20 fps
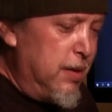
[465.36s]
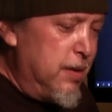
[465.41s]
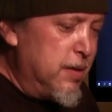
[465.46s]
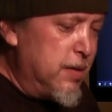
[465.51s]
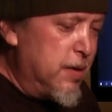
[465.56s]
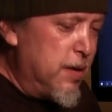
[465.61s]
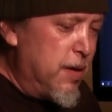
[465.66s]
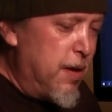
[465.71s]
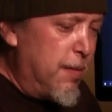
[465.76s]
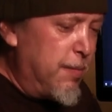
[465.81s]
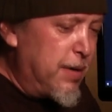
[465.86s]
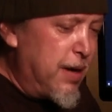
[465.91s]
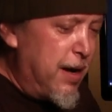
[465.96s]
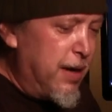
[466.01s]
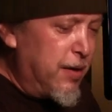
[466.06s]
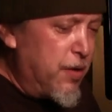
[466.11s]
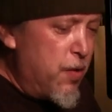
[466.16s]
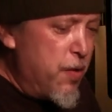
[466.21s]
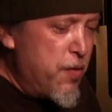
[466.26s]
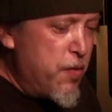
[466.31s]
So I'm kind
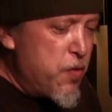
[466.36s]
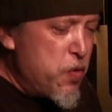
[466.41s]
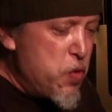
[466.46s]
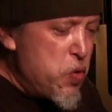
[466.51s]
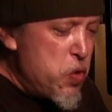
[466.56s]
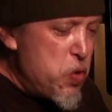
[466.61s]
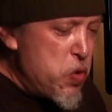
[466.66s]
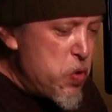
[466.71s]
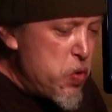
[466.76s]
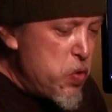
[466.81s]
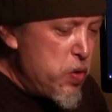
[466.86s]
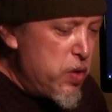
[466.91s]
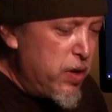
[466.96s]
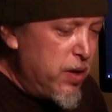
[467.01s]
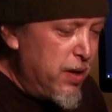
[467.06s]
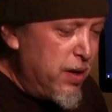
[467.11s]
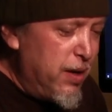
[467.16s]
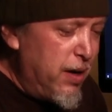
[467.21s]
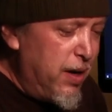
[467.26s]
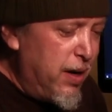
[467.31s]
of going through,
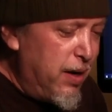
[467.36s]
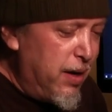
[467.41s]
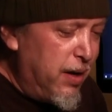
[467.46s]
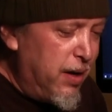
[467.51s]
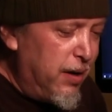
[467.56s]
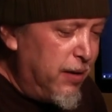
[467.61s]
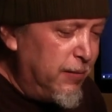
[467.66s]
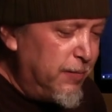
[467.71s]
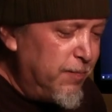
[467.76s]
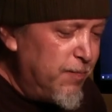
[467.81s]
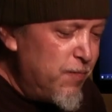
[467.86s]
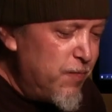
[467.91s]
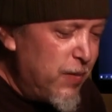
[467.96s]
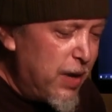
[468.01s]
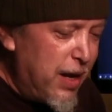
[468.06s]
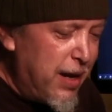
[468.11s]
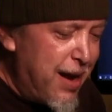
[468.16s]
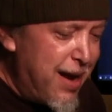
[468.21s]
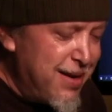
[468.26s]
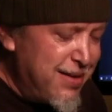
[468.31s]

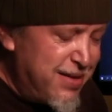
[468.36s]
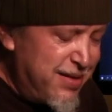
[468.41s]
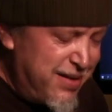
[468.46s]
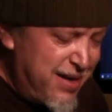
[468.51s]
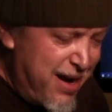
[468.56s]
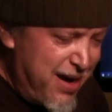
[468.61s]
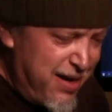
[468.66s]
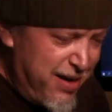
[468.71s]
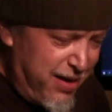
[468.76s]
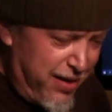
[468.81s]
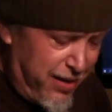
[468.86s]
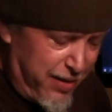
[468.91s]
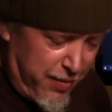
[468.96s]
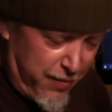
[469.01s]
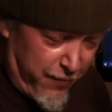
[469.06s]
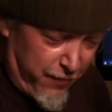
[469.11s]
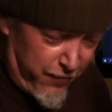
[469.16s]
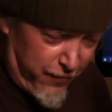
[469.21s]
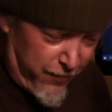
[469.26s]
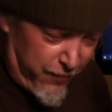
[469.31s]
as stated at the
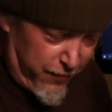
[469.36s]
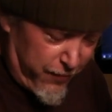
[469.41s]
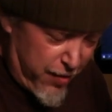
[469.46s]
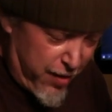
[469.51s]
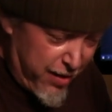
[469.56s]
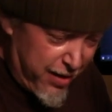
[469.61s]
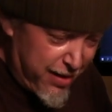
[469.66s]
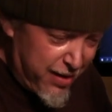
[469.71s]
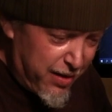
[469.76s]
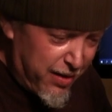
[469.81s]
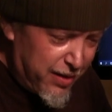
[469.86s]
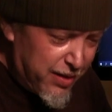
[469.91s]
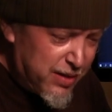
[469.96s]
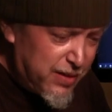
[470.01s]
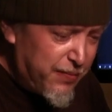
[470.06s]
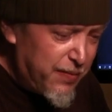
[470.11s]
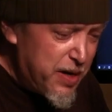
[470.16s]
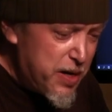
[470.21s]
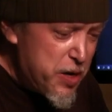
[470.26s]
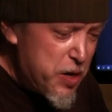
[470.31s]
front end of
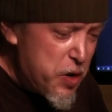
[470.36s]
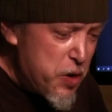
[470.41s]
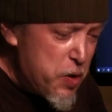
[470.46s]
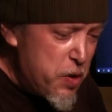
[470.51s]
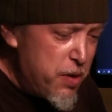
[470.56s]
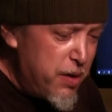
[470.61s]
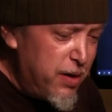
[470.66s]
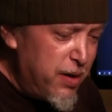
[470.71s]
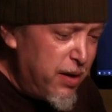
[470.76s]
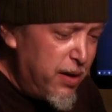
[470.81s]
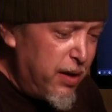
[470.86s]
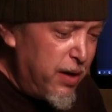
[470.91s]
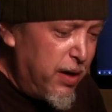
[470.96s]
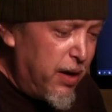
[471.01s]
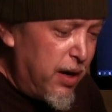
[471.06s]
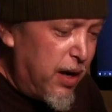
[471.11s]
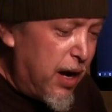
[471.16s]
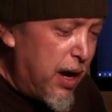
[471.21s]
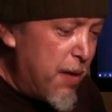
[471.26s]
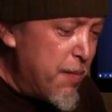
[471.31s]
this video,
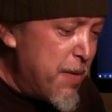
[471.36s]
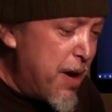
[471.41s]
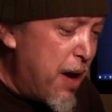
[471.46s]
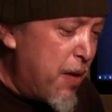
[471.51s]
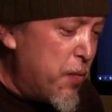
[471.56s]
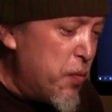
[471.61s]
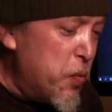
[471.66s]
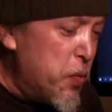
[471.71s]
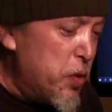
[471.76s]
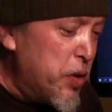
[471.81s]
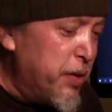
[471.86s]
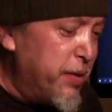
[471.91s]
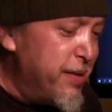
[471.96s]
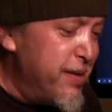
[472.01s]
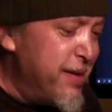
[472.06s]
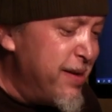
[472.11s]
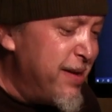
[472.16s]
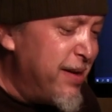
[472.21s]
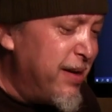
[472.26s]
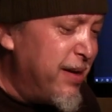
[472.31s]
I'm not
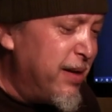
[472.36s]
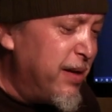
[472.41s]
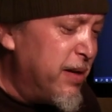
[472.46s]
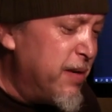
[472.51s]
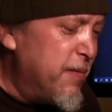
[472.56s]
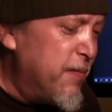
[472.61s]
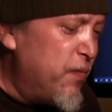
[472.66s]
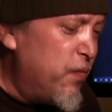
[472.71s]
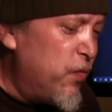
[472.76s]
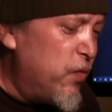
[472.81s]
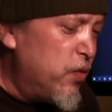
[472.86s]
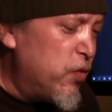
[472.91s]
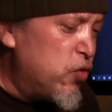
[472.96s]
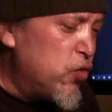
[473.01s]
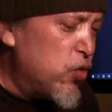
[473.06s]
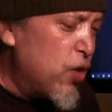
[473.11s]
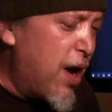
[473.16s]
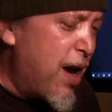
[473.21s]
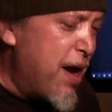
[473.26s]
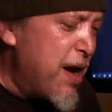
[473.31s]
really
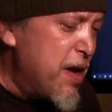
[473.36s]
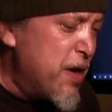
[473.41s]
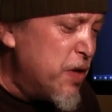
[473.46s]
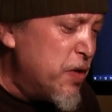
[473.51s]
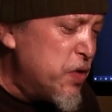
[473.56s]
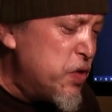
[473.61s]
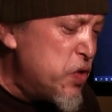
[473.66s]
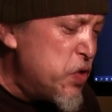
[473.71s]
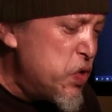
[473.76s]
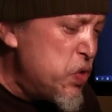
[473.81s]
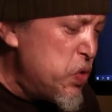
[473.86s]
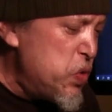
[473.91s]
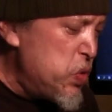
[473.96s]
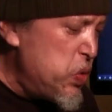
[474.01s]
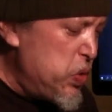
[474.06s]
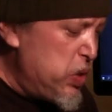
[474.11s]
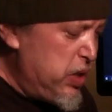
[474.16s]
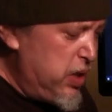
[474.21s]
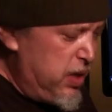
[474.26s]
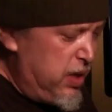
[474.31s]
trying
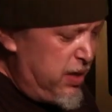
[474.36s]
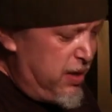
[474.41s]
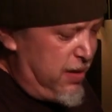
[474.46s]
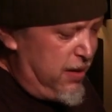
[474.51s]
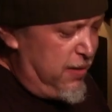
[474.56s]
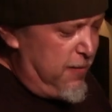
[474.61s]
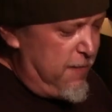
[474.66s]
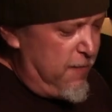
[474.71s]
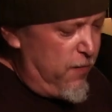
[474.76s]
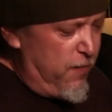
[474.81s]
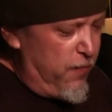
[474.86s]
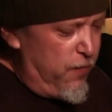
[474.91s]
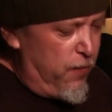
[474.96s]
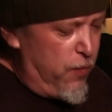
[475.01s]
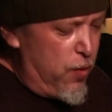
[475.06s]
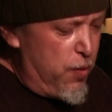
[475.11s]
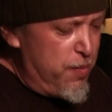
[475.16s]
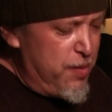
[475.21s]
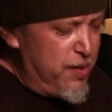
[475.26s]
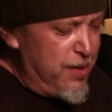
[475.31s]
to
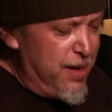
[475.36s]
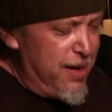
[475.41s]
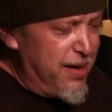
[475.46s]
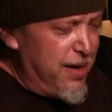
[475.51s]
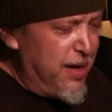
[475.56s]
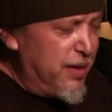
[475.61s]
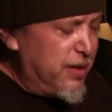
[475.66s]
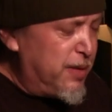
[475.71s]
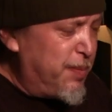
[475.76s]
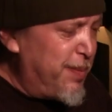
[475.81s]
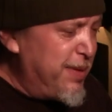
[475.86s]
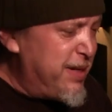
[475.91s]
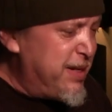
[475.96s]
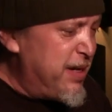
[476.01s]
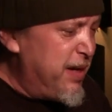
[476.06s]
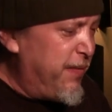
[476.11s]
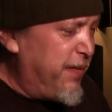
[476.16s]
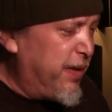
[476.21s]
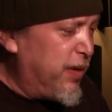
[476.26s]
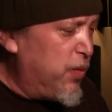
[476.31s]
formulate a
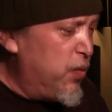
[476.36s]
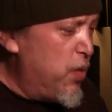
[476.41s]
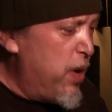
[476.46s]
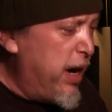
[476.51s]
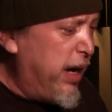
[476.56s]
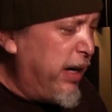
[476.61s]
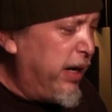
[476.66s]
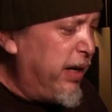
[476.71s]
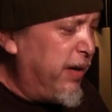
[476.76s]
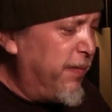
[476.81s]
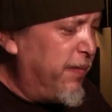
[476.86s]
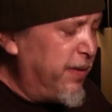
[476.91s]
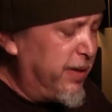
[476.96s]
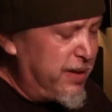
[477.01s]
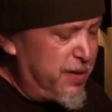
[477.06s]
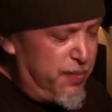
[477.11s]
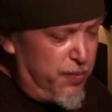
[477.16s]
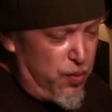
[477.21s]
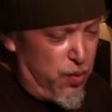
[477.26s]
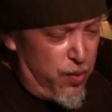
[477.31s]
specific way of
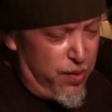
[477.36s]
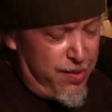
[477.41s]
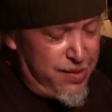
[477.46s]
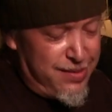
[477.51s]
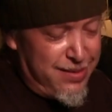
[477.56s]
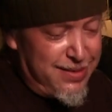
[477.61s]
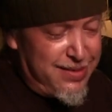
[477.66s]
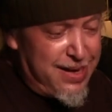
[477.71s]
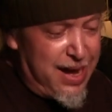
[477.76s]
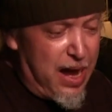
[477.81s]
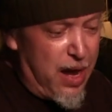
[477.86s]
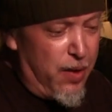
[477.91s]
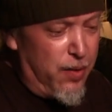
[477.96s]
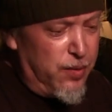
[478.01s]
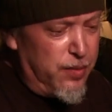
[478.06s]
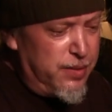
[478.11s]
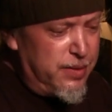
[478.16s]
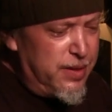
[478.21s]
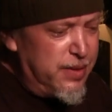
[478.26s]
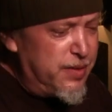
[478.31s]
exploring the sounds.